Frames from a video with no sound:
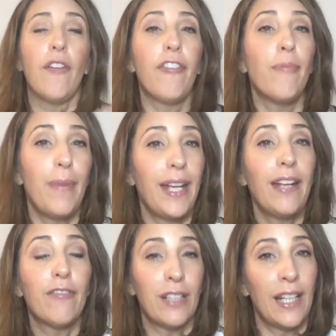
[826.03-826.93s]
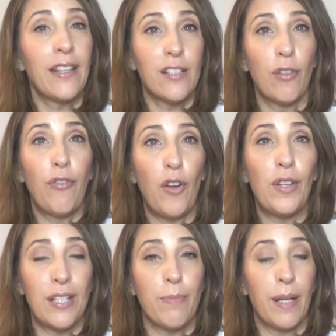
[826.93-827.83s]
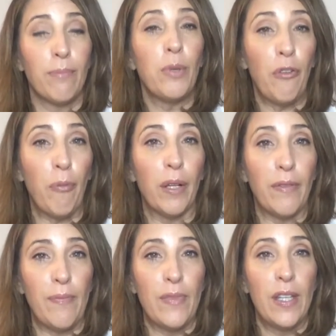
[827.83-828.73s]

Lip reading: For me, really, the default has been movement.